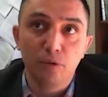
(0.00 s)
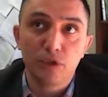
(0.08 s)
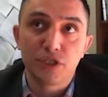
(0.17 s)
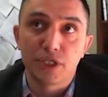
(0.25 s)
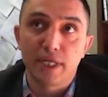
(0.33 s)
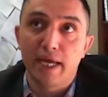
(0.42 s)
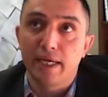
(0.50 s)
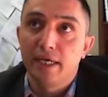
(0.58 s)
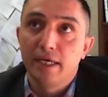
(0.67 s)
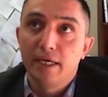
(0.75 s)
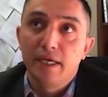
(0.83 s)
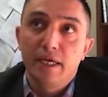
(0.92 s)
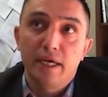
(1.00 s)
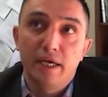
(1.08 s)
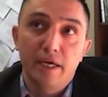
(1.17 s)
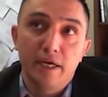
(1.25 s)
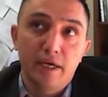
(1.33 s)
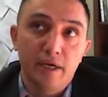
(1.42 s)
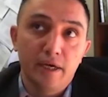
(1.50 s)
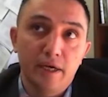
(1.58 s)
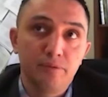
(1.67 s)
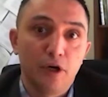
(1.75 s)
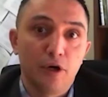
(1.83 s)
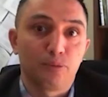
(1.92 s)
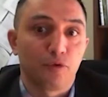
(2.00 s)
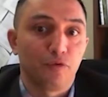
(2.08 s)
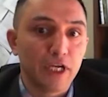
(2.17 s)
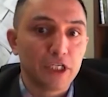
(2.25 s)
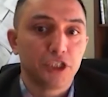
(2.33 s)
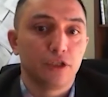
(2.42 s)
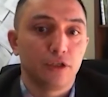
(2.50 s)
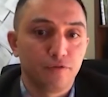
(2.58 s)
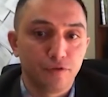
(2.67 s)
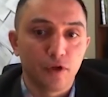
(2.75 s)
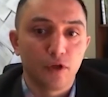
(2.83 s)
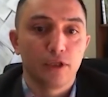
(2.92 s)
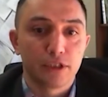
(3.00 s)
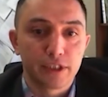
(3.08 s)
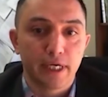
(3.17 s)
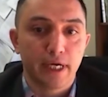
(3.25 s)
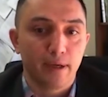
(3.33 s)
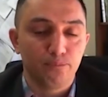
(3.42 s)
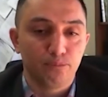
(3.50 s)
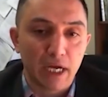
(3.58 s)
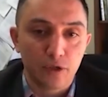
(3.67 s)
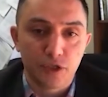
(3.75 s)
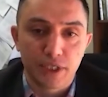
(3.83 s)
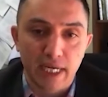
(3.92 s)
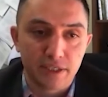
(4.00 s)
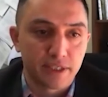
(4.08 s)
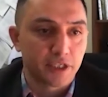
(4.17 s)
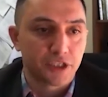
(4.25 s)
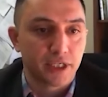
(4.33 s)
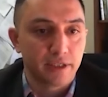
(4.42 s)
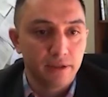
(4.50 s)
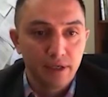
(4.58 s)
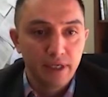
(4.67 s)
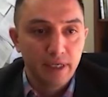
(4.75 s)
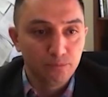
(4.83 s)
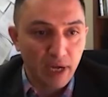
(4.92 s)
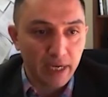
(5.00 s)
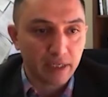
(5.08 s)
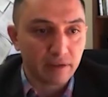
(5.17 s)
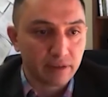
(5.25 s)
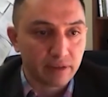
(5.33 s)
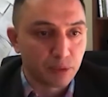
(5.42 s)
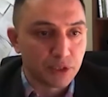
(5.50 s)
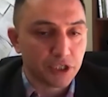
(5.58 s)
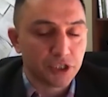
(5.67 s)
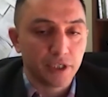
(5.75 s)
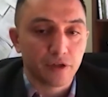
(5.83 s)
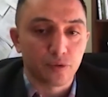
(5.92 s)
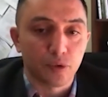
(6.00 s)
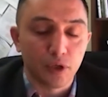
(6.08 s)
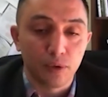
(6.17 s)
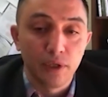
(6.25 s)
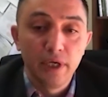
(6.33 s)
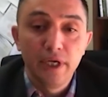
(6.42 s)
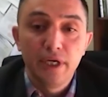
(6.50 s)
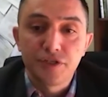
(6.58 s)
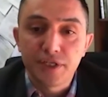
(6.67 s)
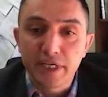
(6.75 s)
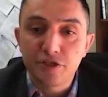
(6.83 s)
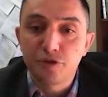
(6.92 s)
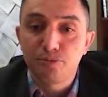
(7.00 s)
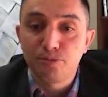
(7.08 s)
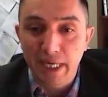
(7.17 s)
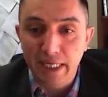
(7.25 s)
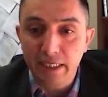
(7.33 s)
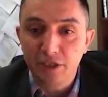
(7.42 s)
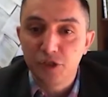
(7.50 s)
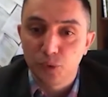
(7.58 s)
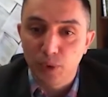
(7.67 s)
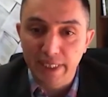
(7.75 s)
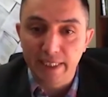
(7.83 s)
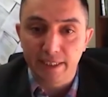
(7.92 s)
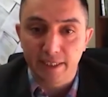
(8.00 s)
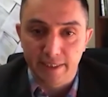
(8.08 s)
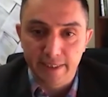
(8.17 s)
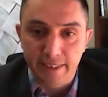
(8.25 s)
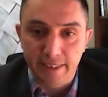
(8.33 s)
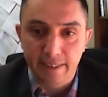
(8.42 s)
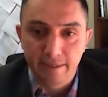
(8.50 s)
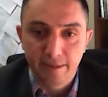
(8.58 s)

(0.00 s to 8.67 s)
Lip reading: I was a professional full-time biostatistician, my current position and role since May 2019.